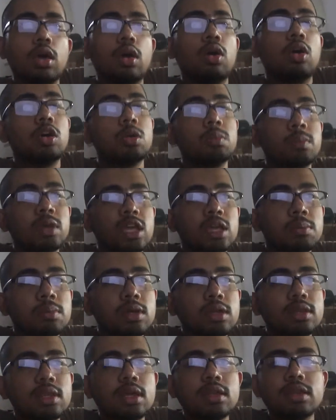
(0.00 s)
Or
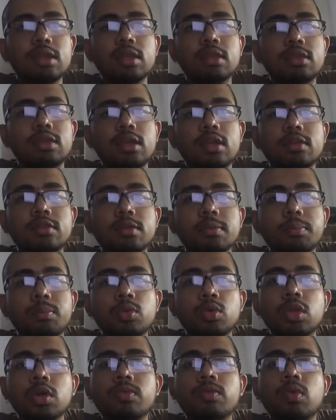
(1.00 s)
maybe that there is a
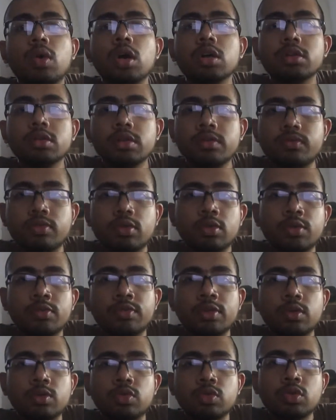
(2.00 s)
pool of water in front
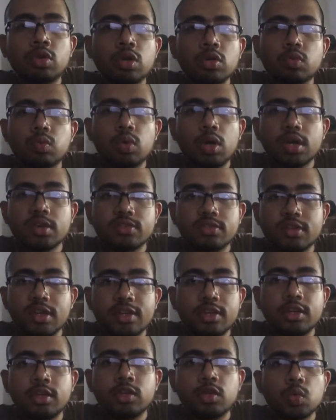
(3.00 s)
of you, do not walk
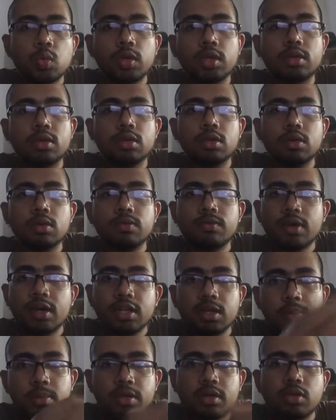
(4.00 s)
straight into it,
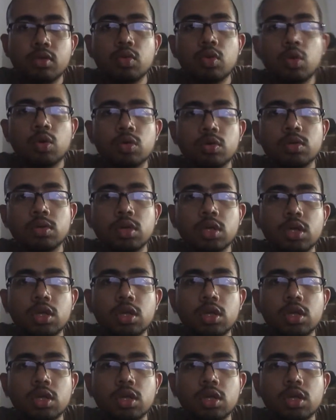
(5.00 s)
find a better road.